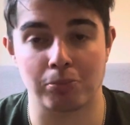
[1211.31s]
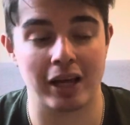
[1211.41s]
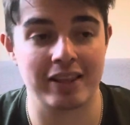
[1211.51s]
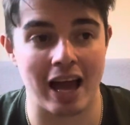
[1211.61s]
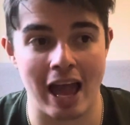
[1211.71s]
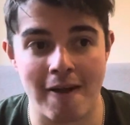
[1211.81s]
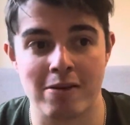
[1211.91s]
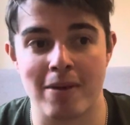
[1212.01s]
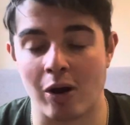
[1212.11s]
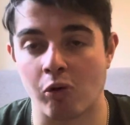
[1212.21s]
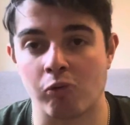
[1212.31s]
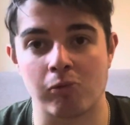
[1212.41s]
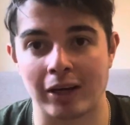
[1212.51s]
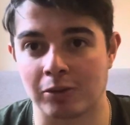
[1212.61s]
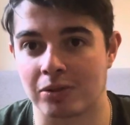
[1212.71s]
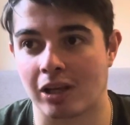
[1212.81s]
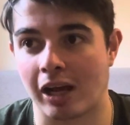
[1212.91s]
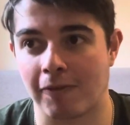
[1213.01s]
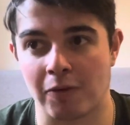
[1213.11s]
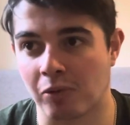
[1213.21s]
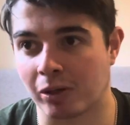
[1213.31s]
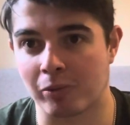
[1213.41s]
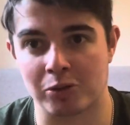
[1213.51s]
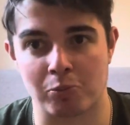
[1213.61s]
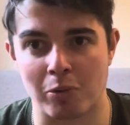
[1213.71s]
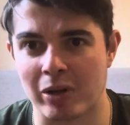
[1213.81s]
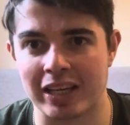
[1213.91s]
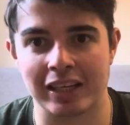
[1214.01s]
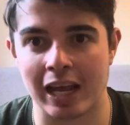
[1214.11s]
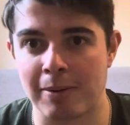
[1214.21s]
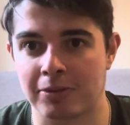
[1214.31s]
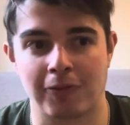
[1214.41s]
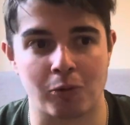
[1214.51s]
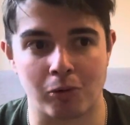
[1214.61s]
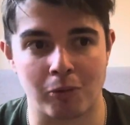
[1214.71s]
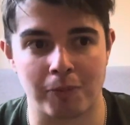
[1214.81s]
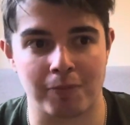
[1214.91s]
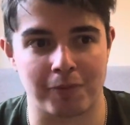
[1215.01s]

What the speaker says: Play that heavy metal random style of football in which we're winning games 4-3,